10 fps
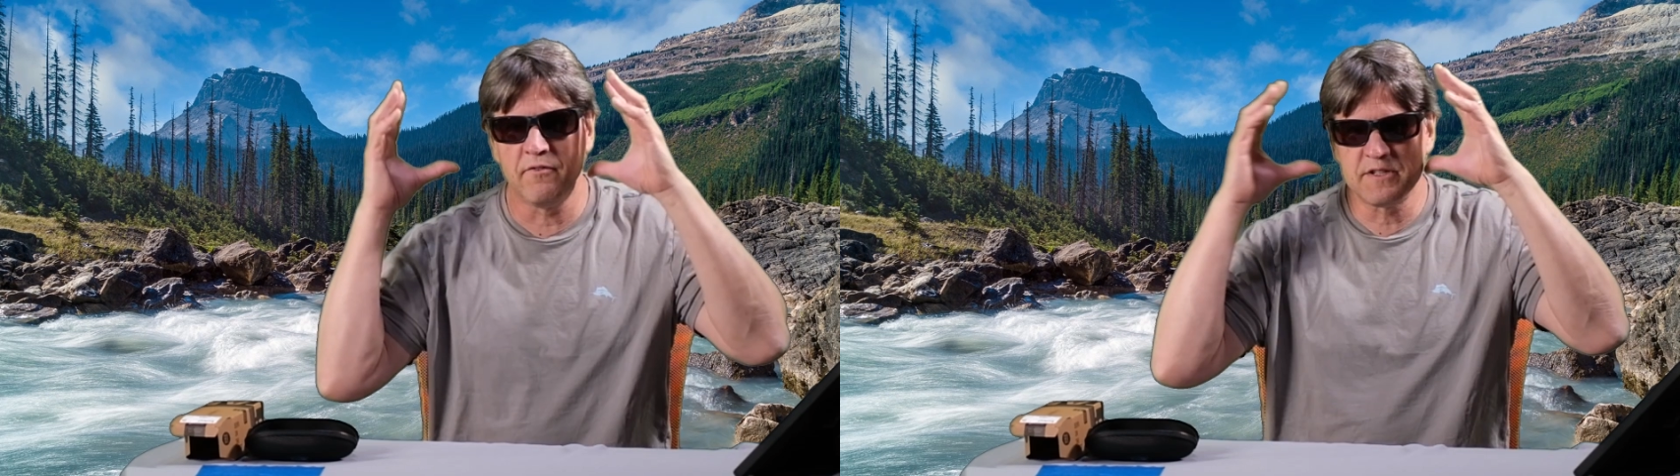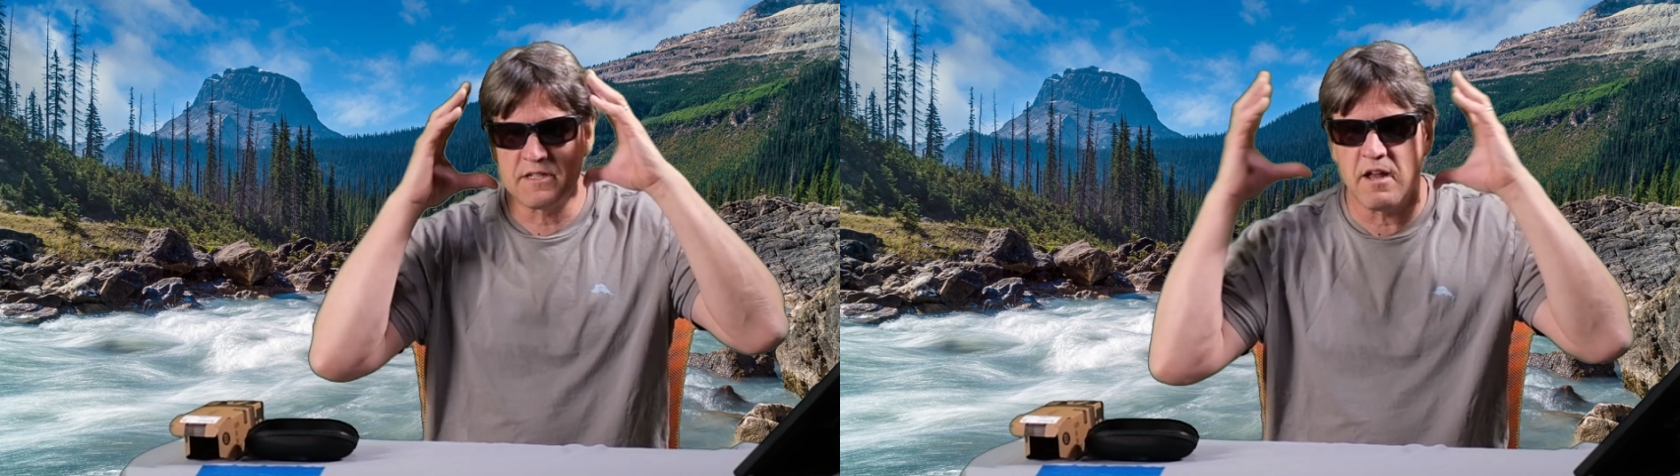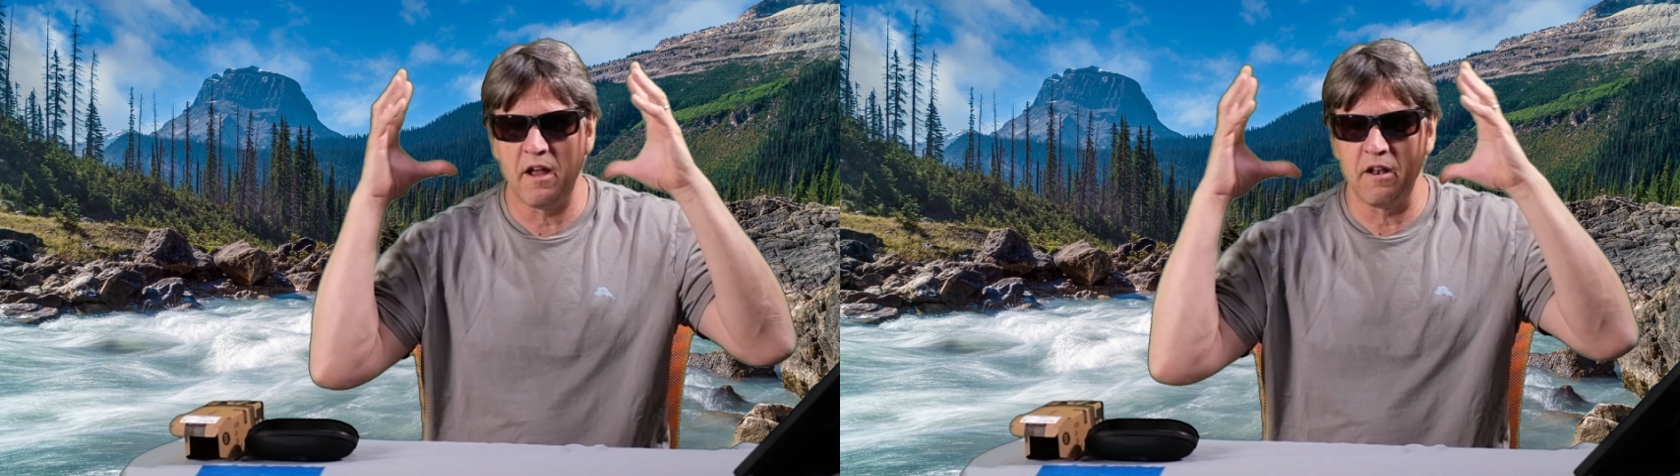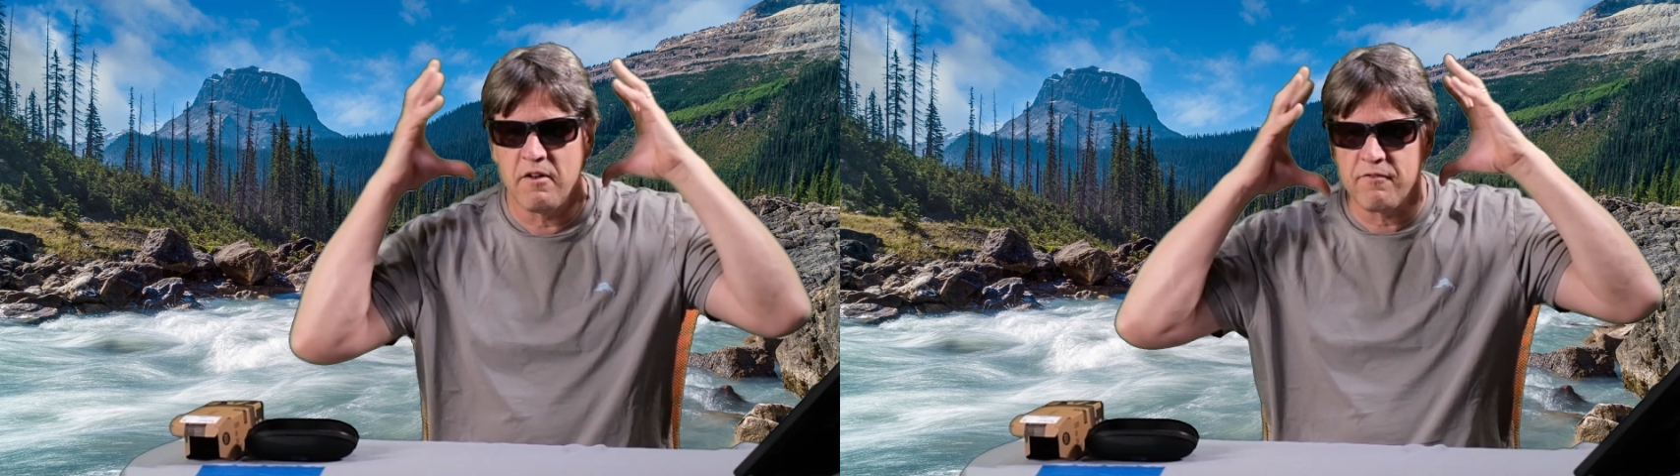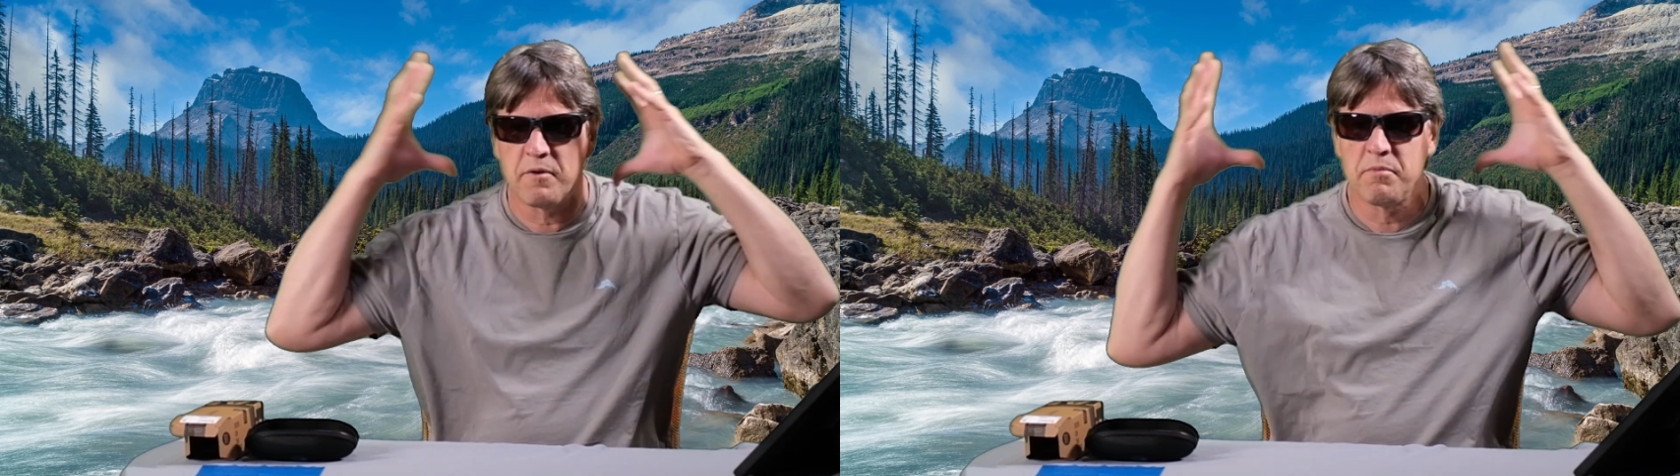of
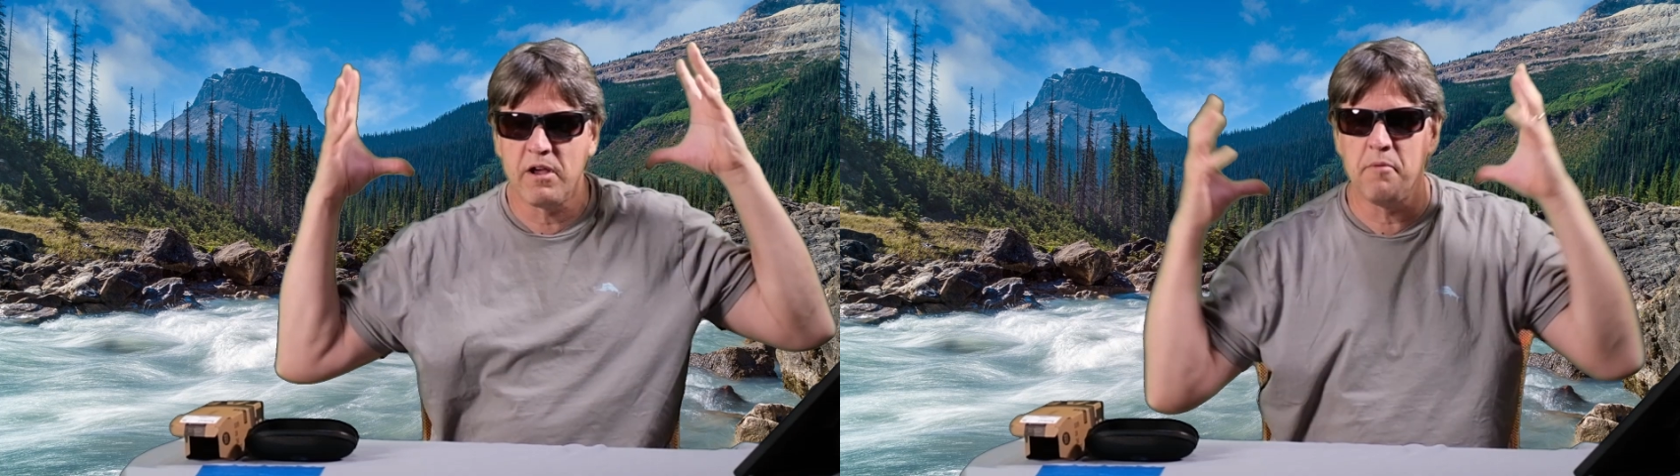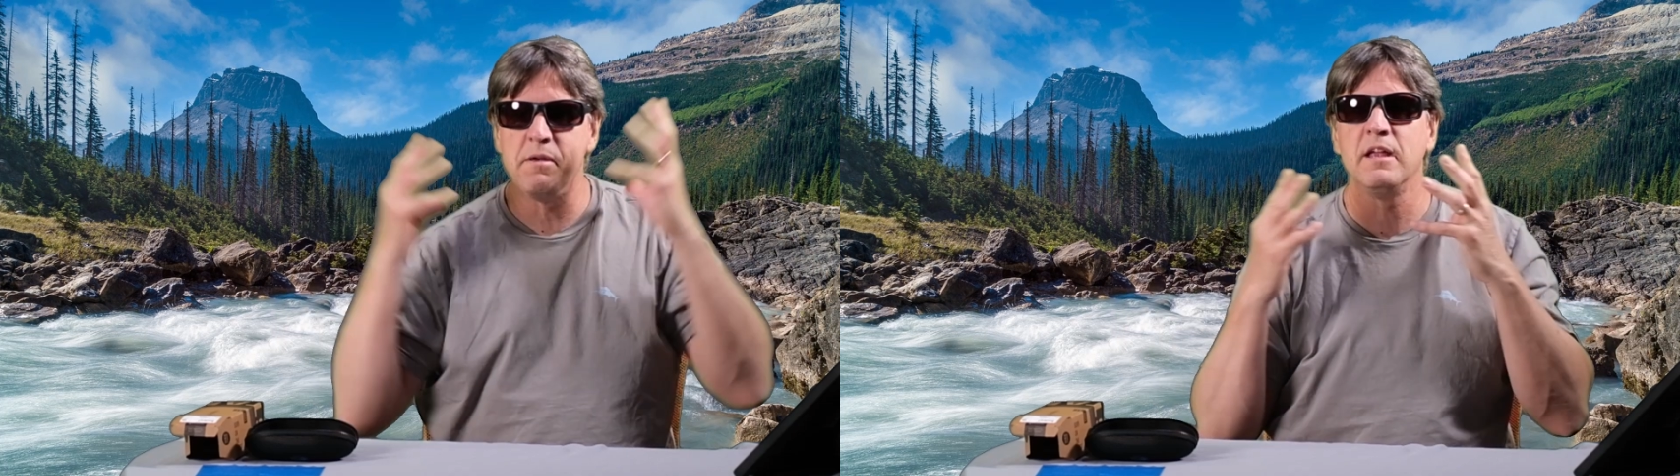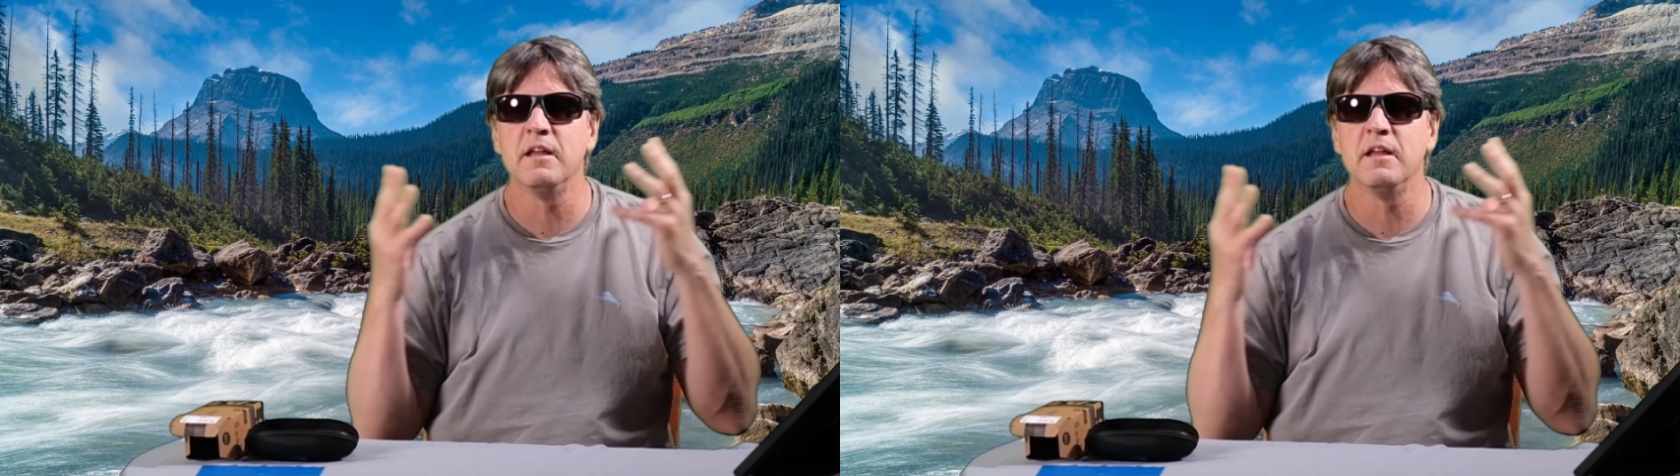sun from coming